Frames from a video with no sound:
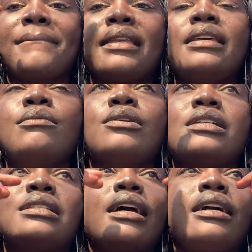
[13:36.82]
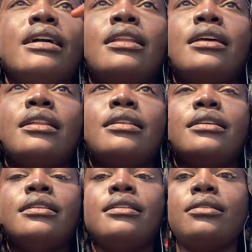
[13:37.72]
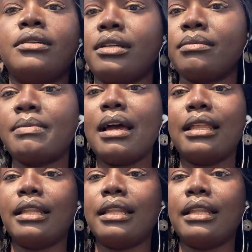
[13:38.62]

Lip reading: works night, and then, you know, he comes back,